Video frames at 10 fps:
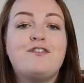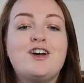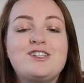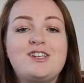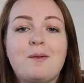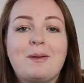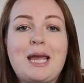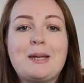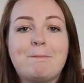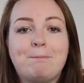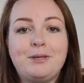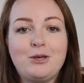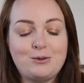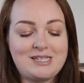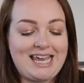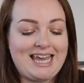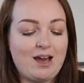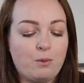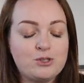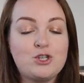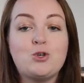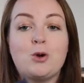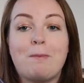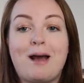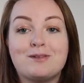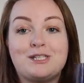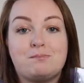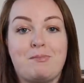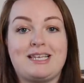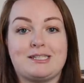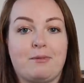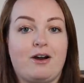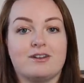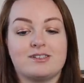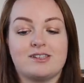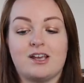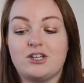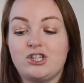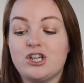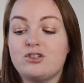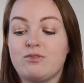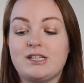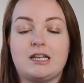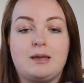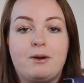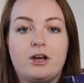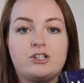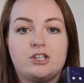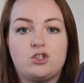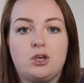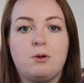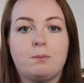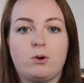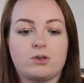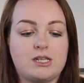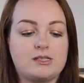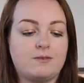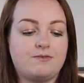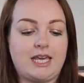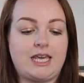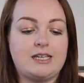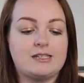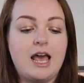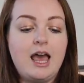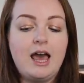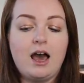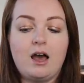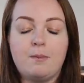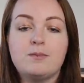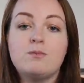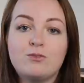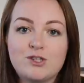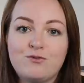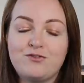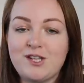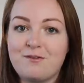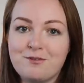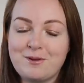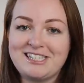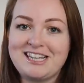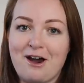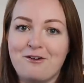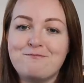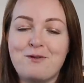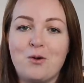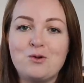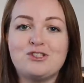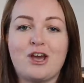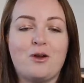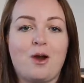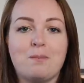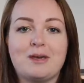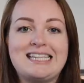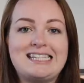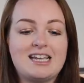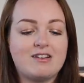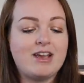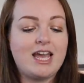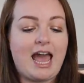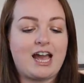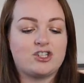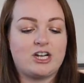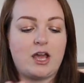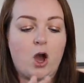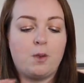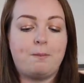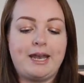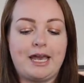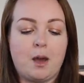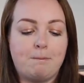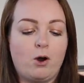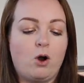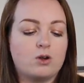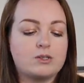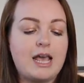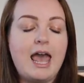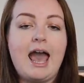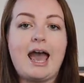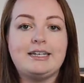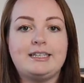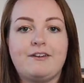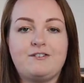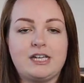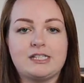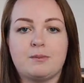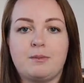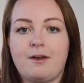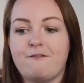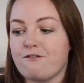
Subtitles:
first up in beauty, I want to talk about space masks. I just recently purchased 2 more boxes of these, some for myself, but also I'm considering actually opening a box and gifting some of my